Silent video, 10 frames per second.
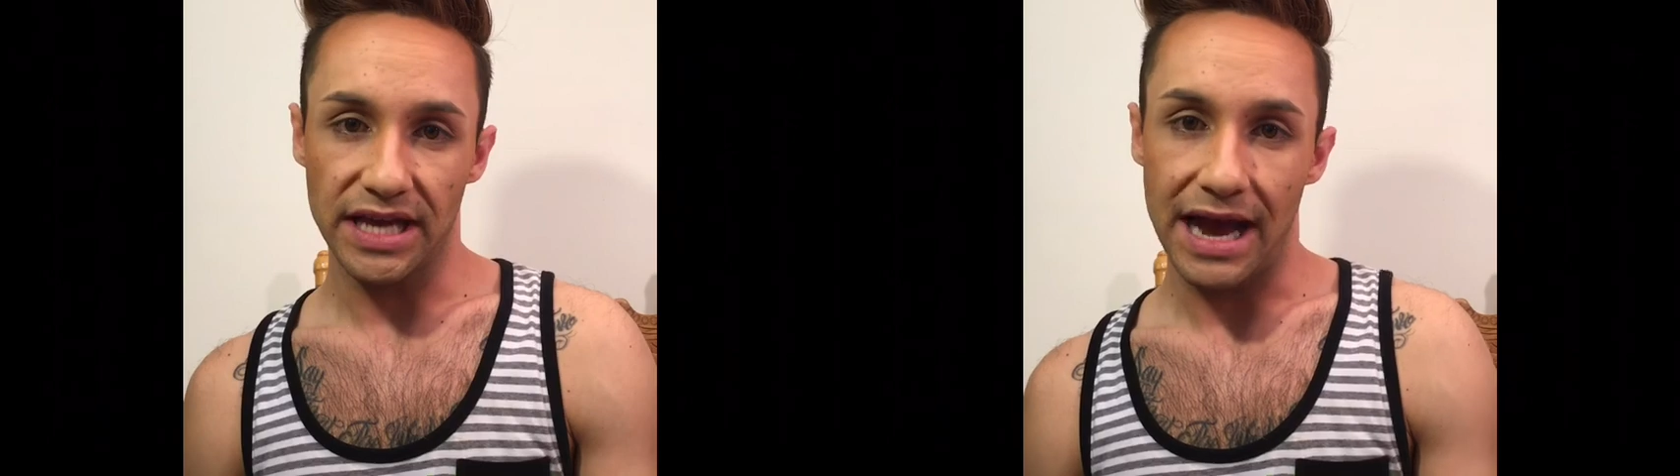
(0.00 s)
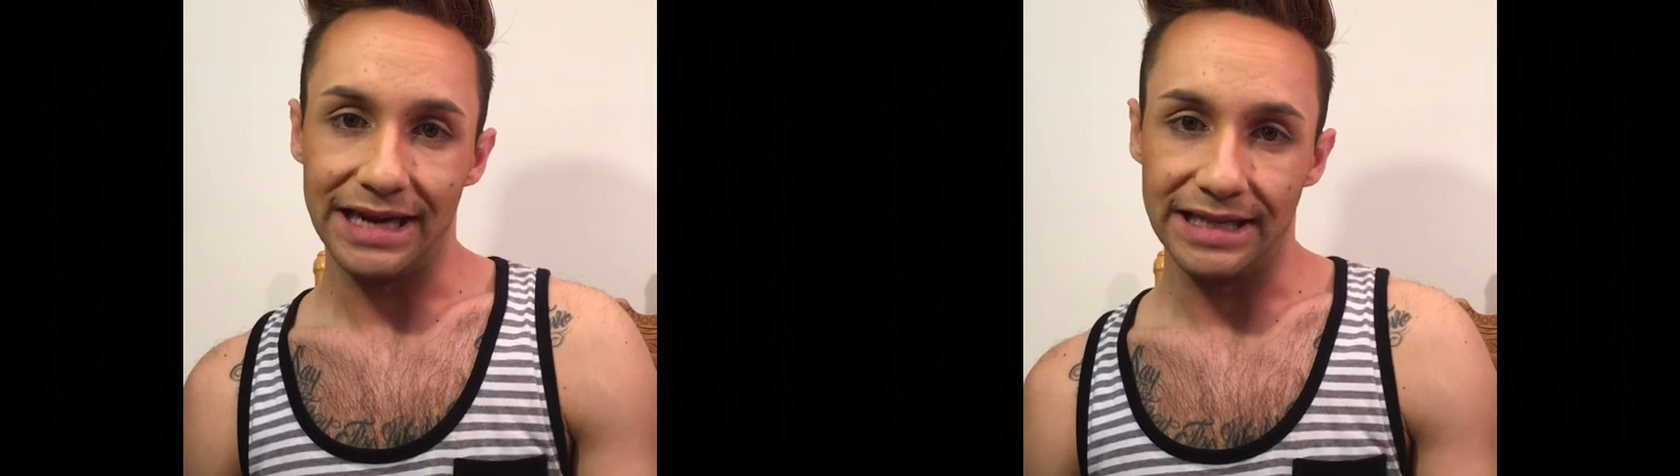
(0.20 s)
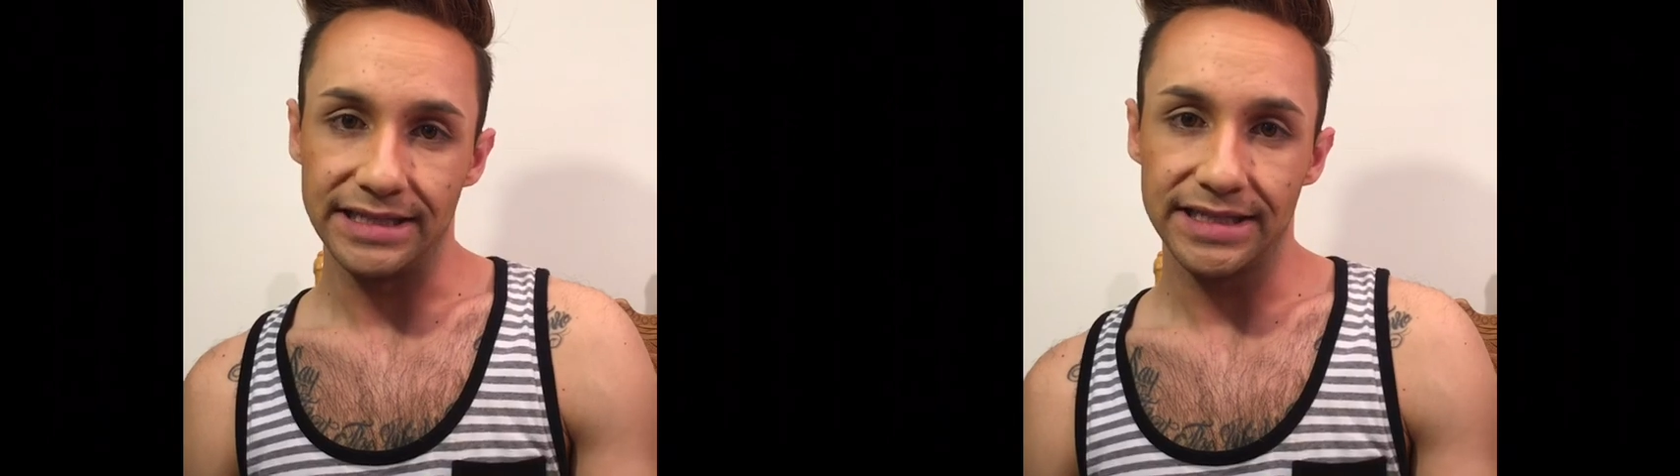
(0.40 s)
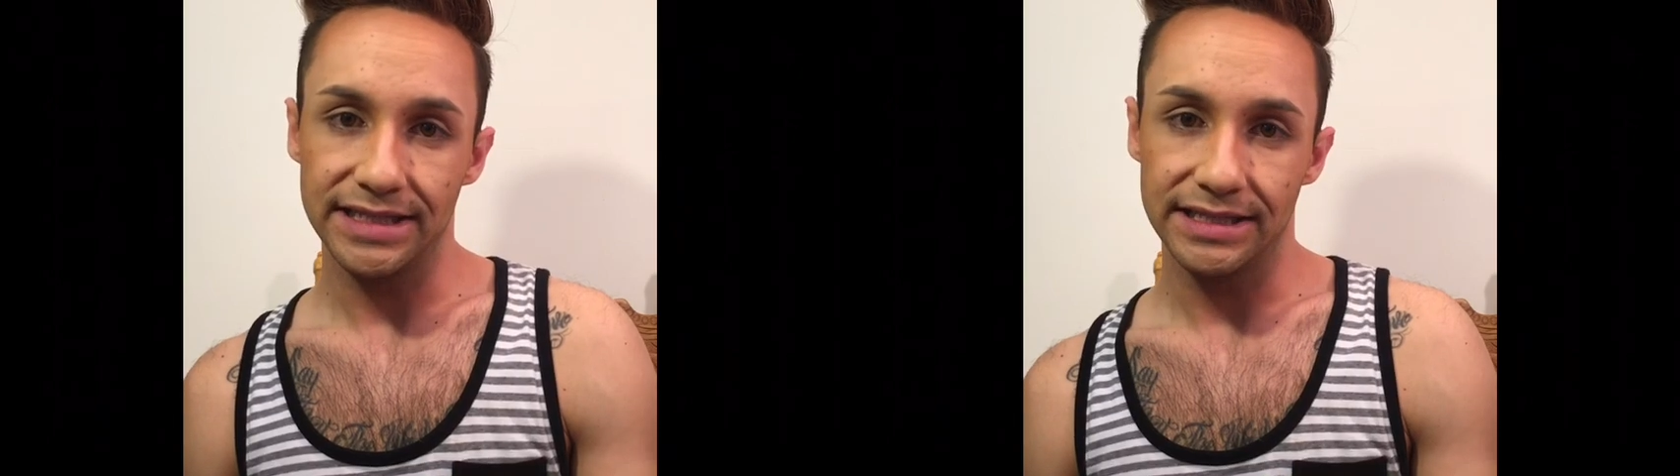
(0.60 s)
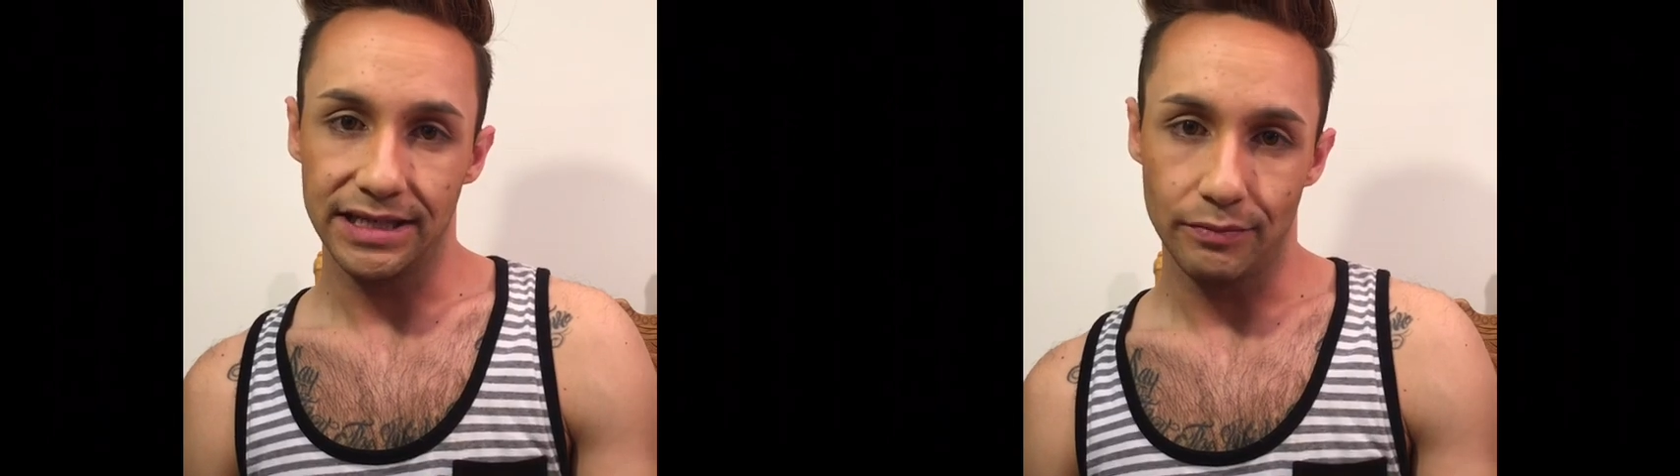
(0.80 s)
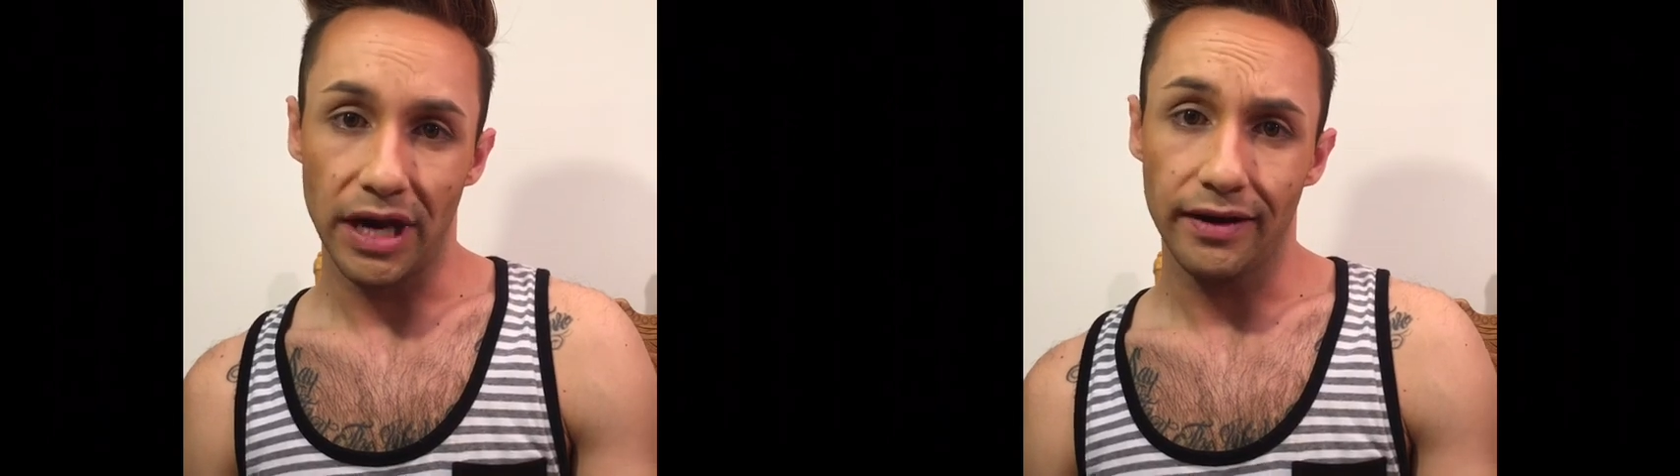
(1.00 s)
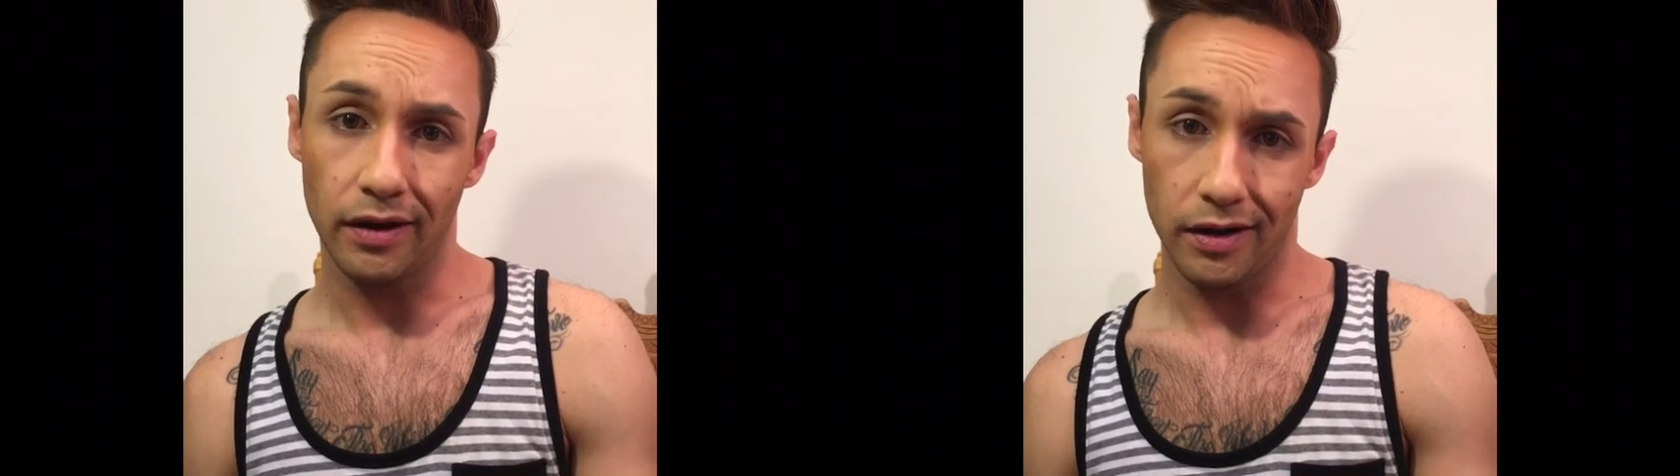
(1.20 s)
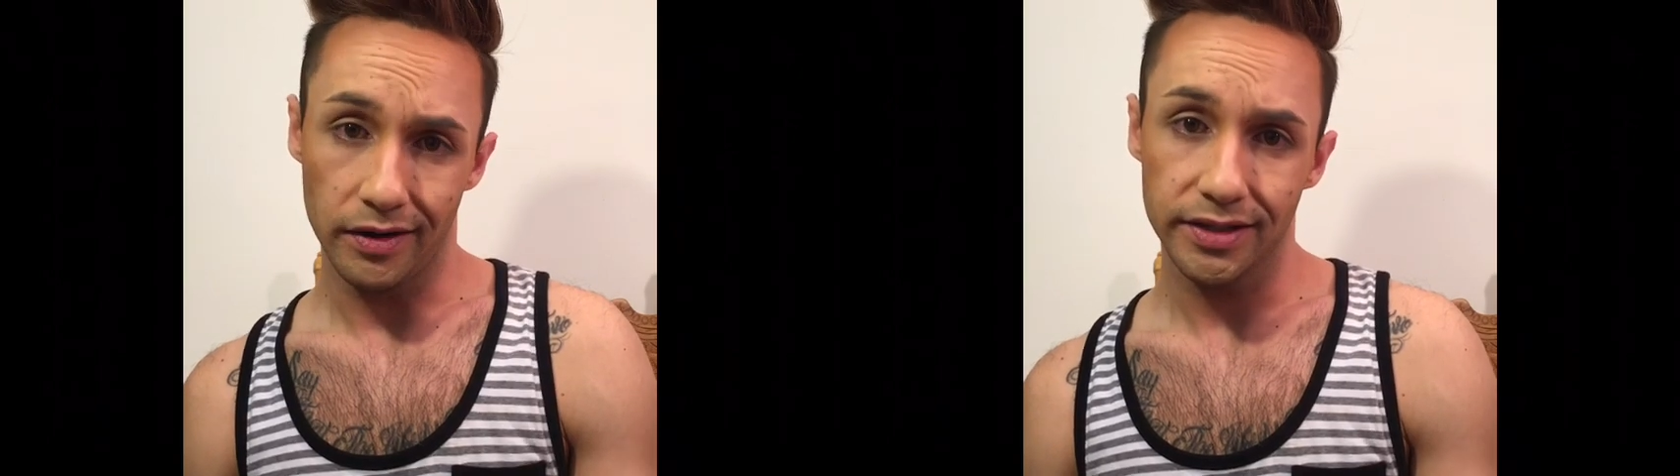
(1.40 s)
the islands in my
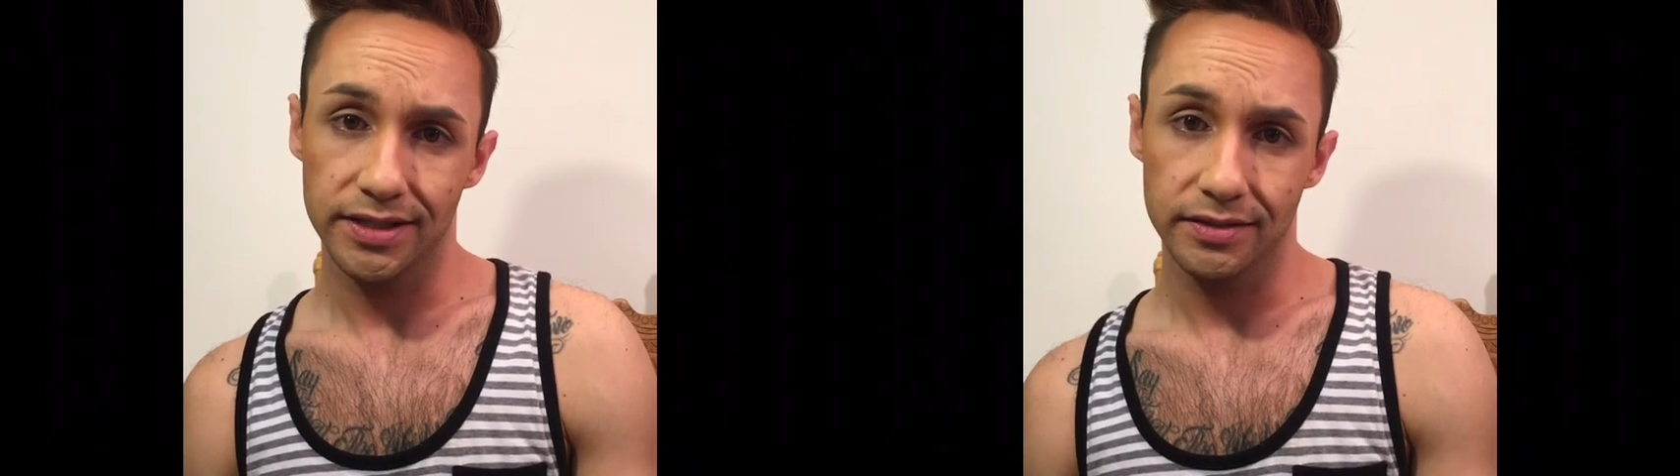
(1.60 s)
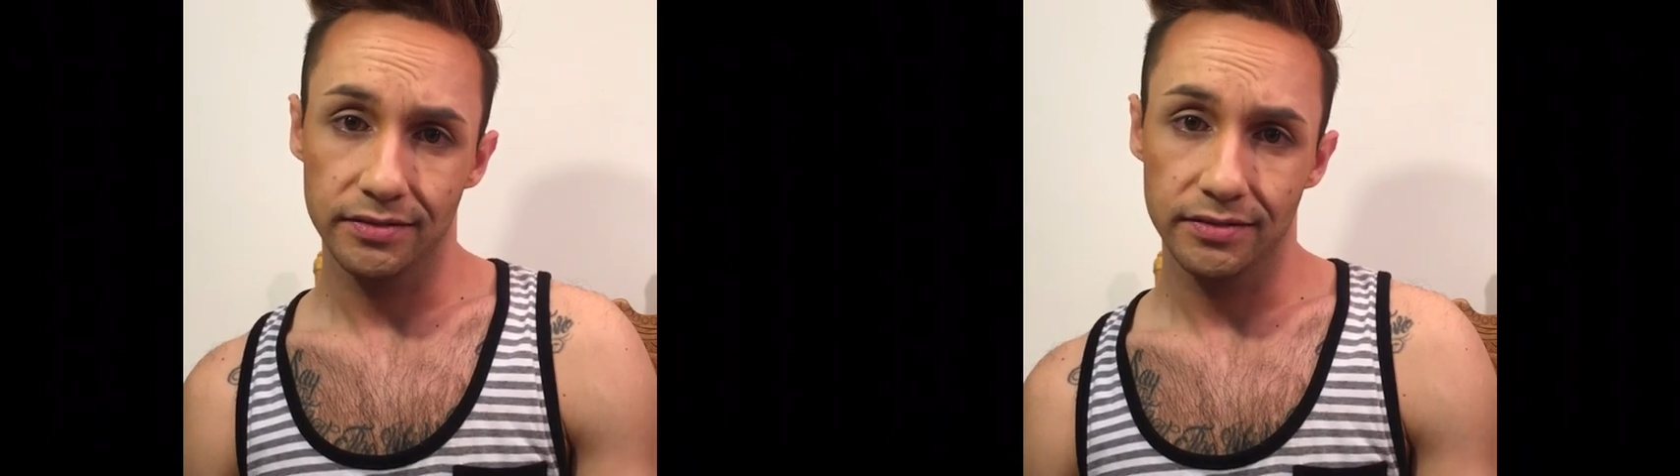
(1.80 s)
heart.